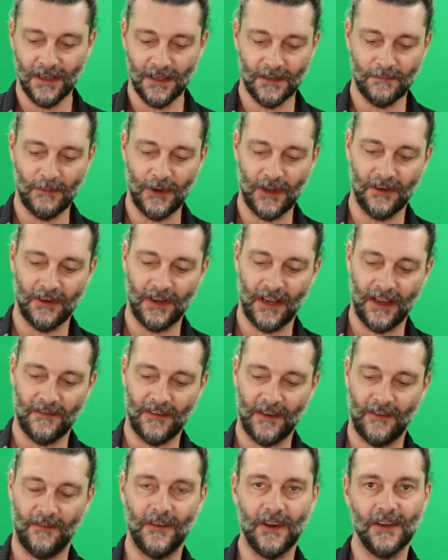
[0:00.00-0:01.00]
and it's better to have
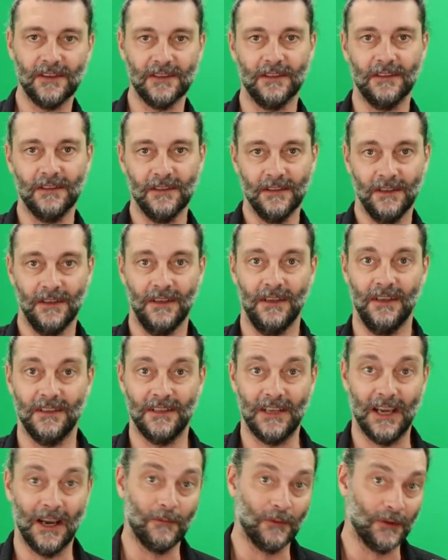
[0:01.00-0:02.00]
that facing
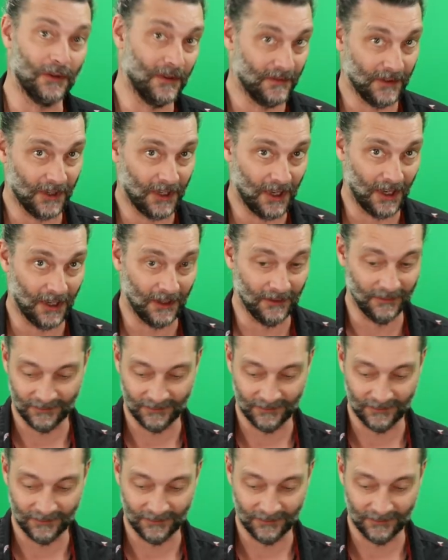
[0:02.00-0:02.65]
downward if you can.